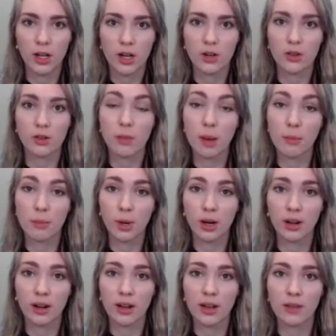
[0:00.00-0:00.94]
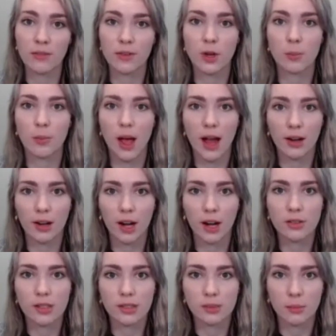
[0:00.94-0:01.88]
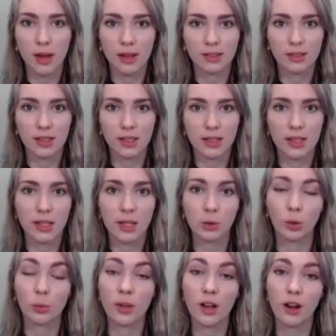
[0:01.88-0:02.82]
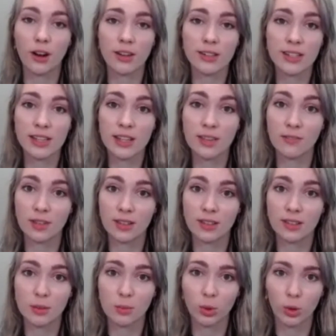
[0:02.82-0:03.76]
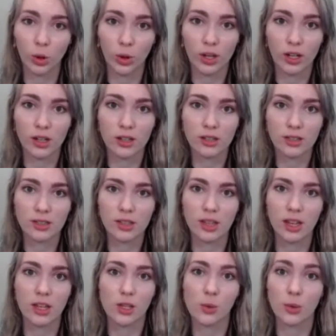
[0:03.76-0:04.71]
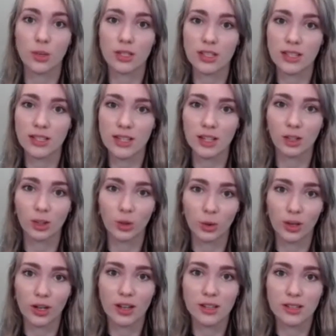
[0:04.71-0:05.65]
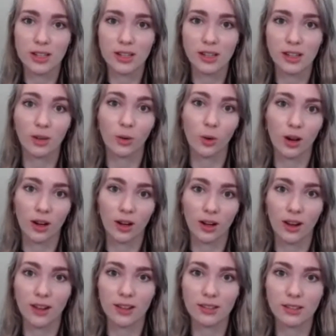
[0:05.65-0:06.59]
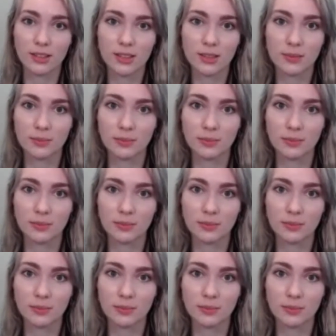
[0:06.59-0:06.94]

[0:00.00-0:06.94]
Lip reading: Remember, if your background is messy, it will be hard to convince employers that you are detail-oriented and organized.